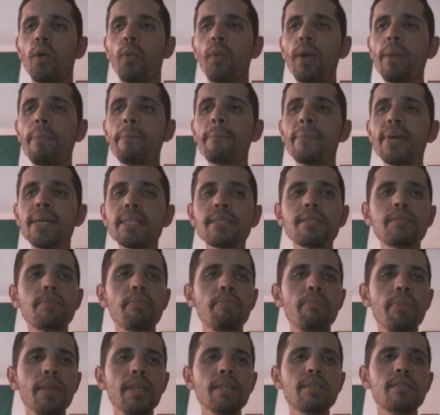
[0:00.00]
We
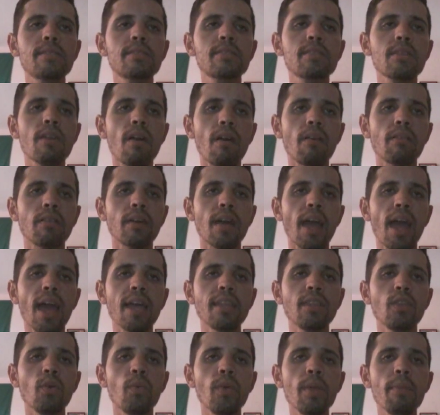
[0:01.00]
must be strong
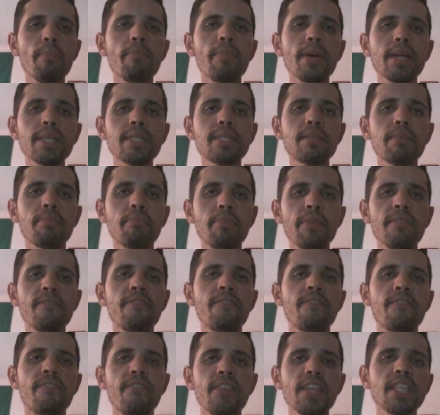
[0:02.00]
and we must
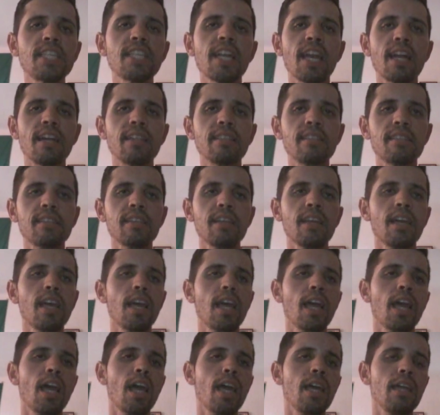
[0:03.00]
be vigilant.
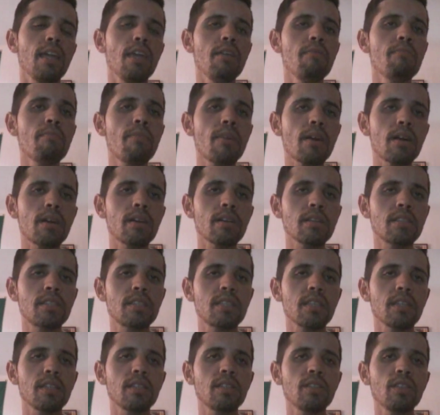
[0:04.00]

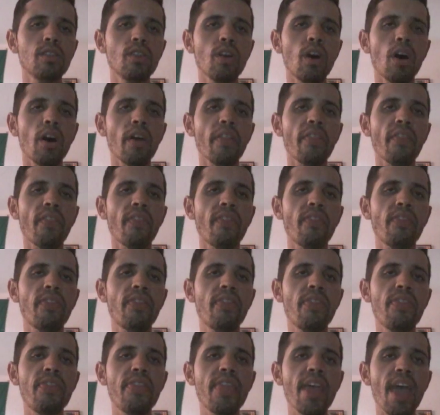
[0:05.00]
Emerge not
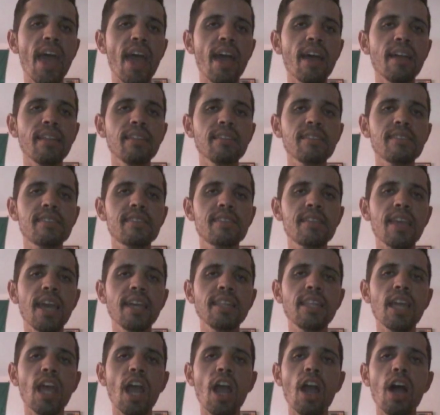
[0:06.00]
then
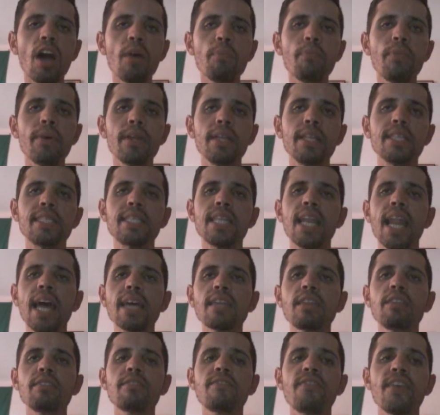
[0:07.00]
said companies
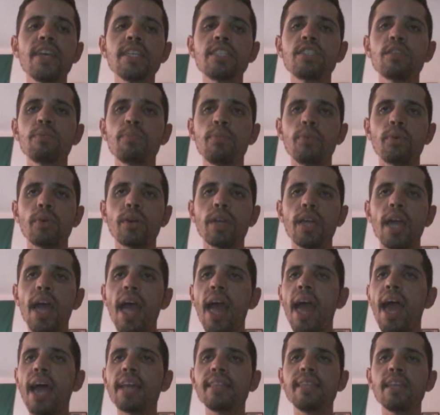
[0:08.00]
like Facebook
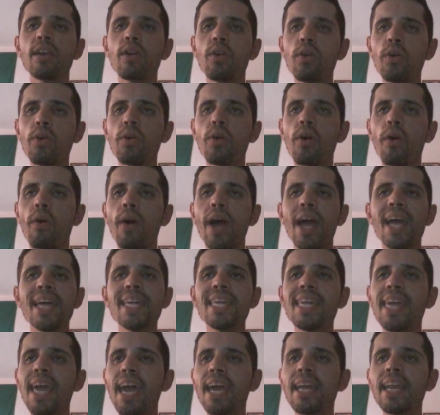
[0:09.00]
and Google
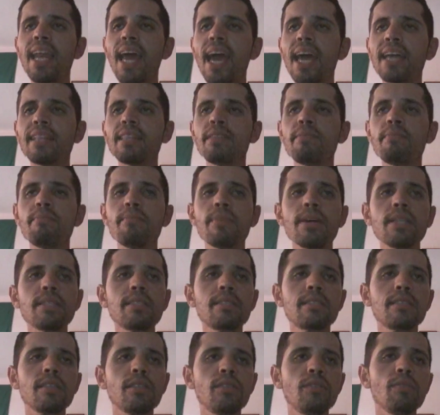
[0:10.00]
can and
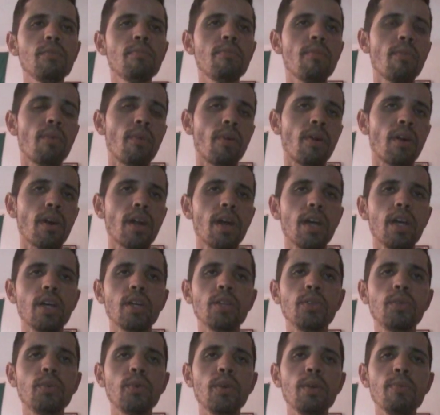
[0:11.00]
must do more
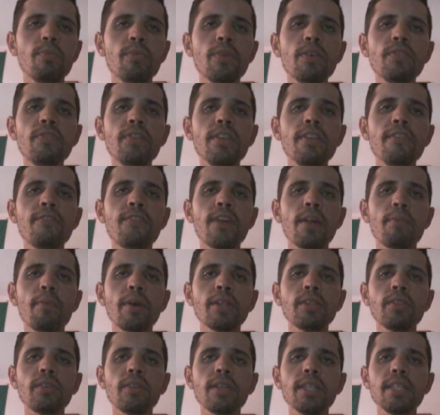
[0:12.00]
to remove
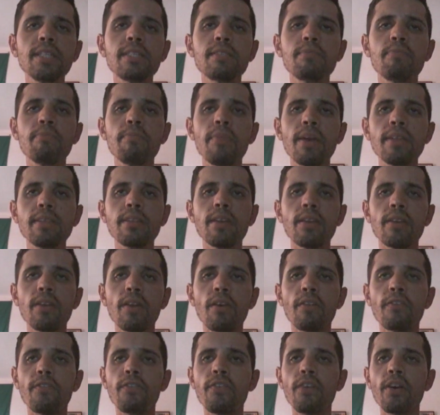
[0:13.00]
inflammatory
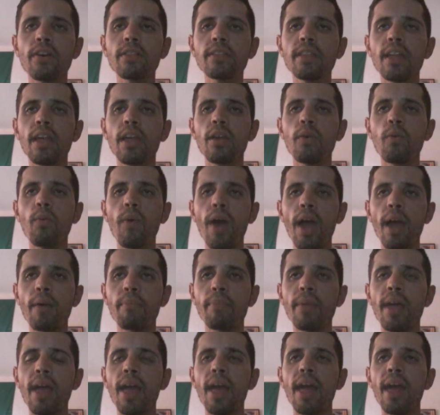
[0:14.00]
material from the
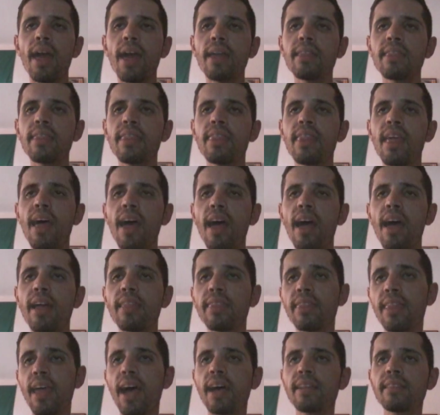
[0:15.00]
web, and
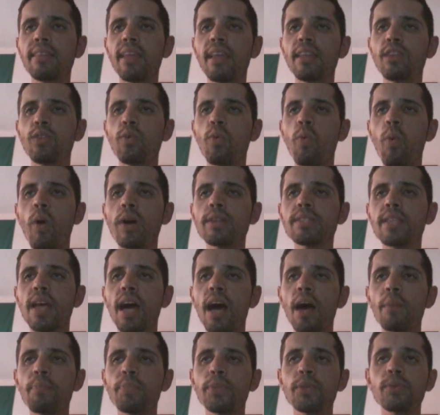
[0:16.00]
that it was
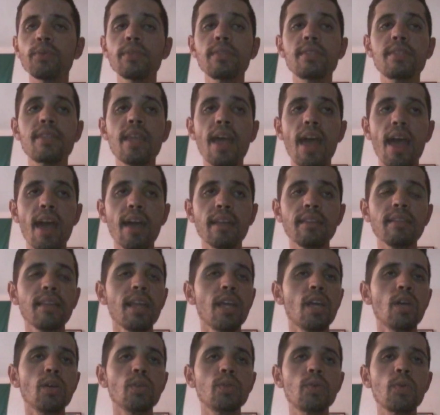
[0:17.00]
up to
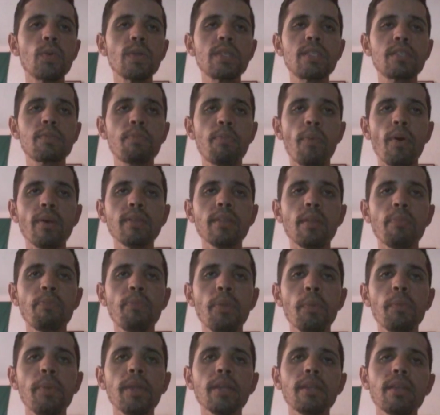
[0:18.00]
them to respond to
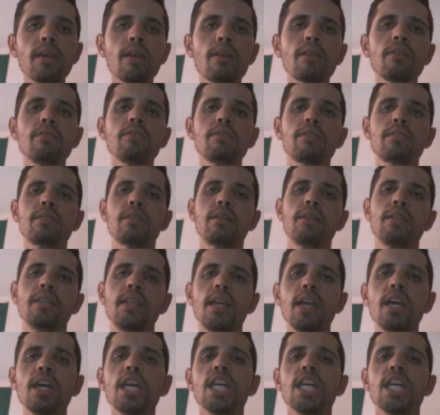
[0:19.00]
public concern.